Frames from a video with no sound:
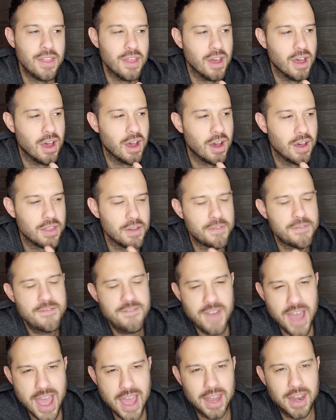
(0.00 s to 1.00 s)
the
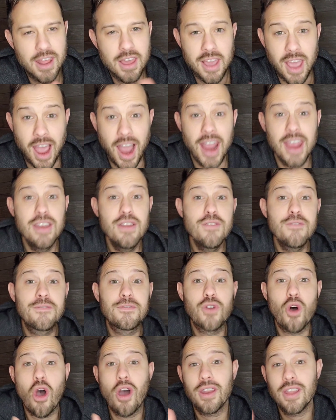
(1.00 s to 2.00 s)
Fed kind of
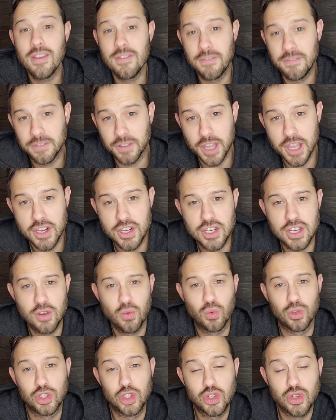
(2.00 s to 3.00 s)
thought
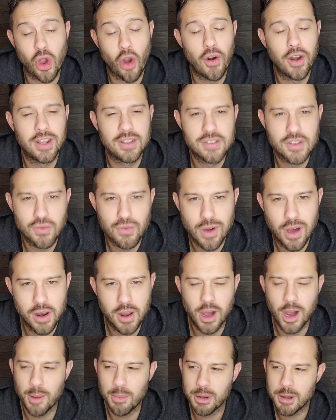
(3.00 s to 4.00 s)
inflation was starting to
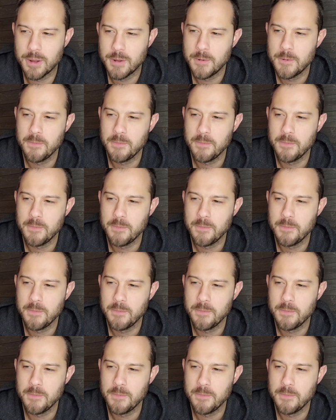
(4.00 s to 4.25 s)
run up.